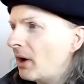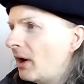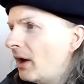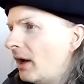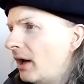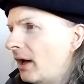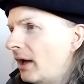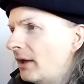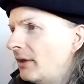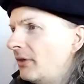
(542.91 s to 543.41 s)

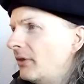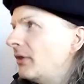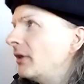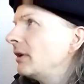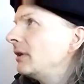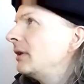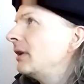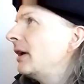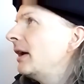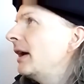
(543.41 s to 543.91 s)
on the
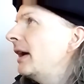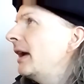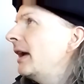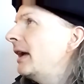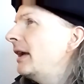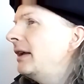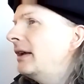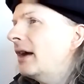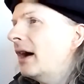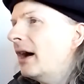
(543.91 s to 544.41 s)

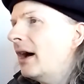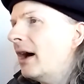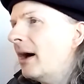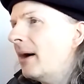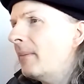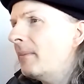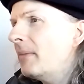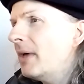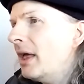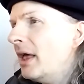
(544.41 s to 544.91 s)
line,
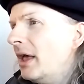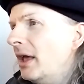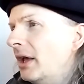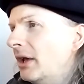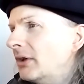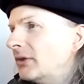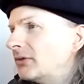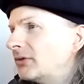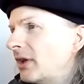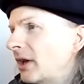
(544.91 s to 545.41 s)

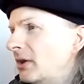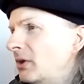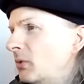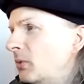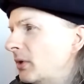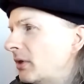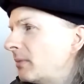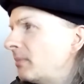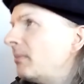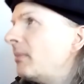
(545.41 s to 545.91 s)
saw you
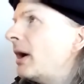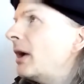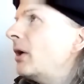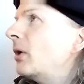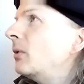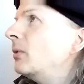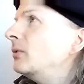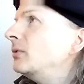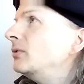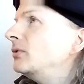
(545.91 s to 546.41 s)
with my
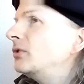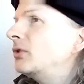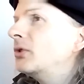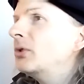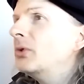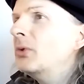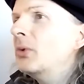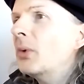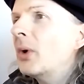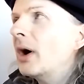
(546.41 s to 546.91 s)
own
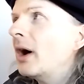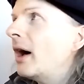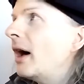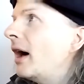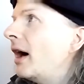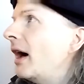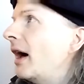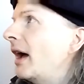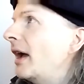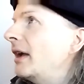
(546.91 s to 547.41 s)
two
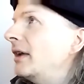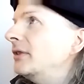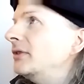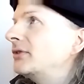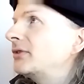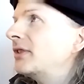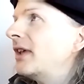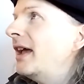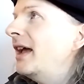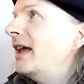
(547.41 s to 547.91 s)

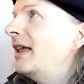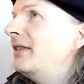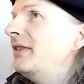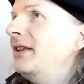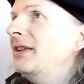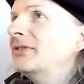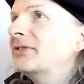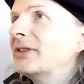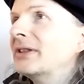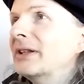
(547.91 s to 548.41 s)
eyes, and
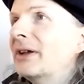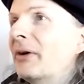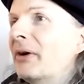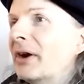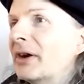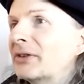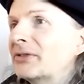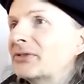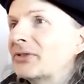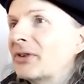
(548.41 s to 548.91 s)
these
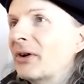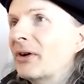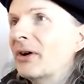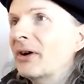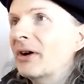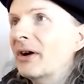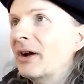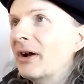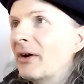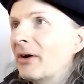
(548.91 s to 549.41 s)
lyrics
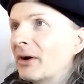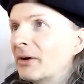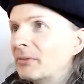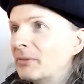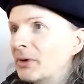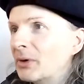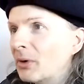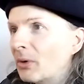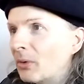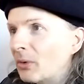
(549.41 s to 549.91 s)
are
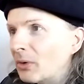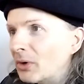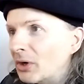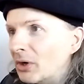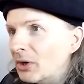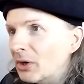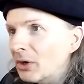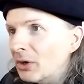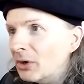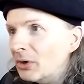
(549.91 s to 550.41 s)
real
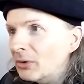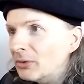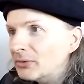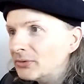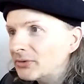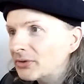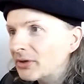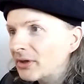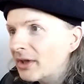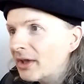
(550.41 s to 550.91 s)

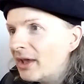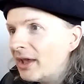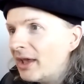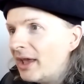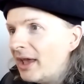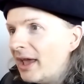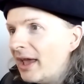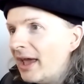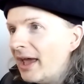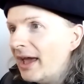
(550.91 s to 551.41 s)
hoot,
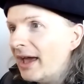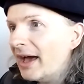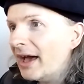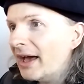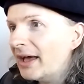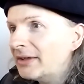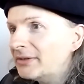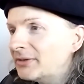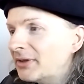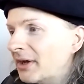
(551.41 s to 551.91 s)

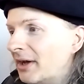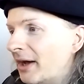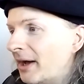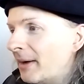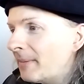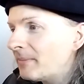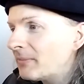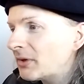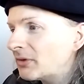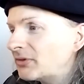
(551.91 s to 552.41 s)
and
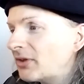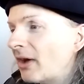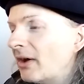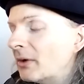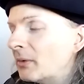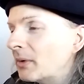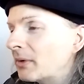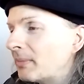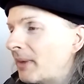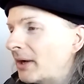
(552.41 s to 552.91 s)
saw
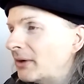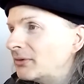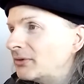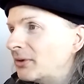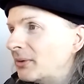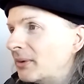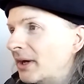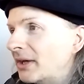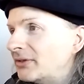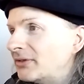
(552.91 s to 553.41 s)
it with my own
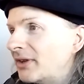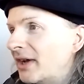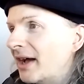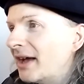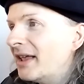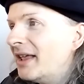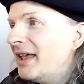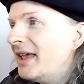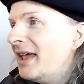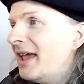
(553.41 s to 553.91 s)
two eyes, yeah.
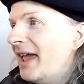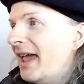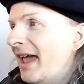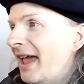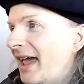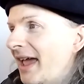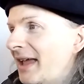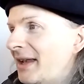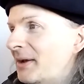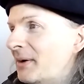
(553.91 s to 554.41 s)

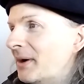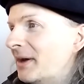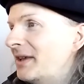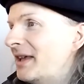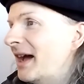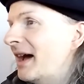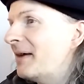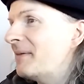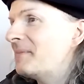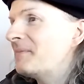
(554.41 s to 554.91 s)
Anyway,
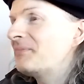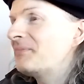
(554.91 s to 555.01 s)
yeah,